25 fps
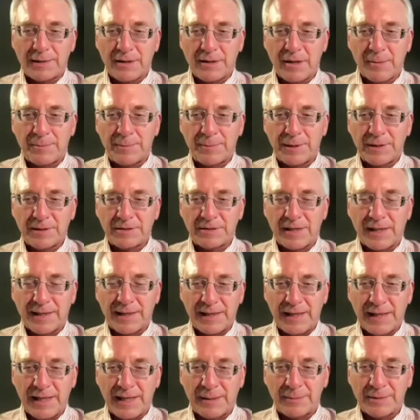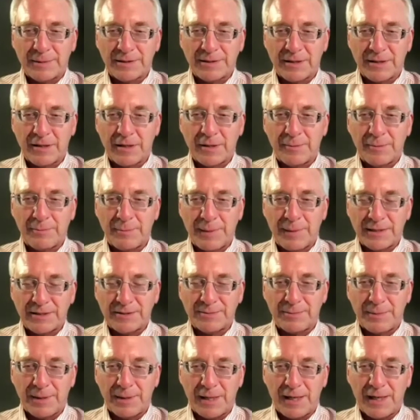companies like Amazon, Best
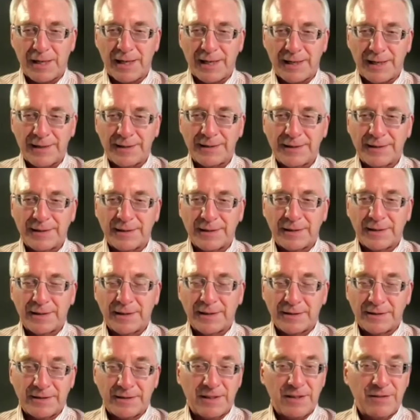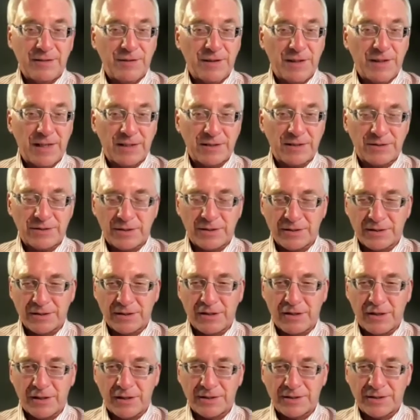Buy, CVS just
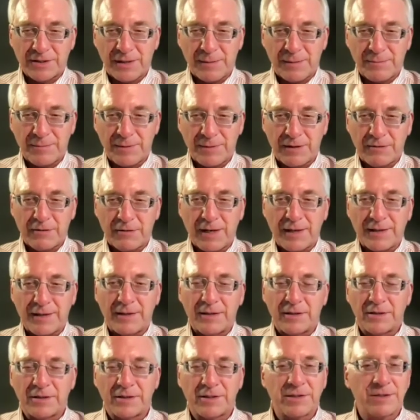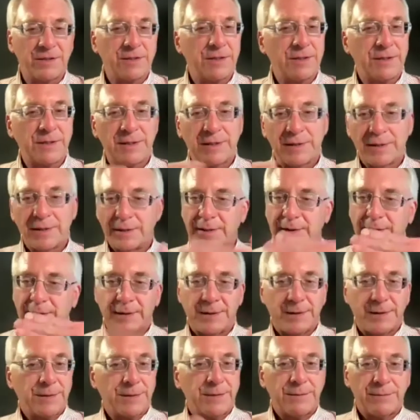launched something, right?
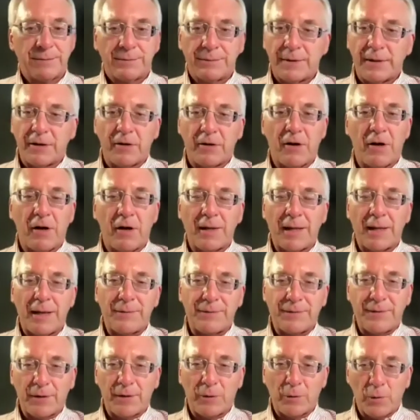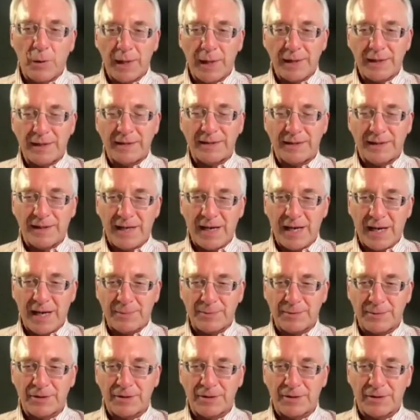They're all out there waiting to
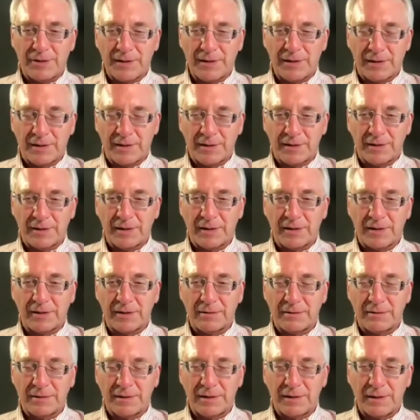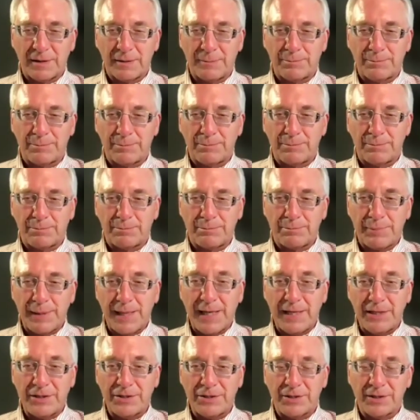capture the
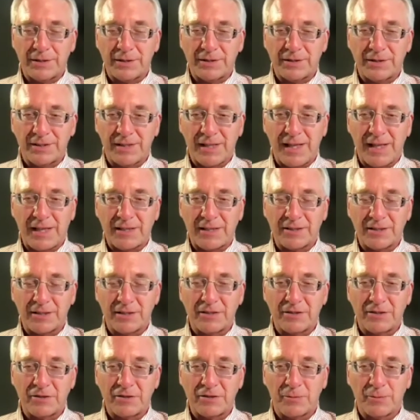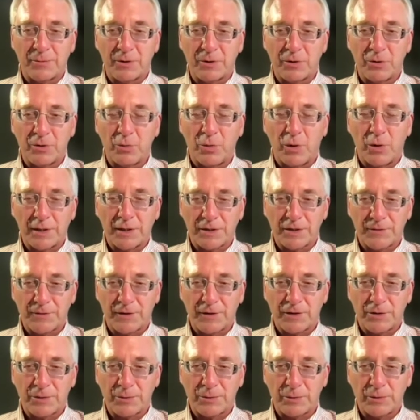patient / consumer who wants
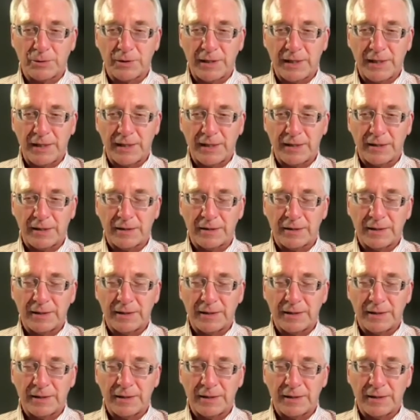virtual care.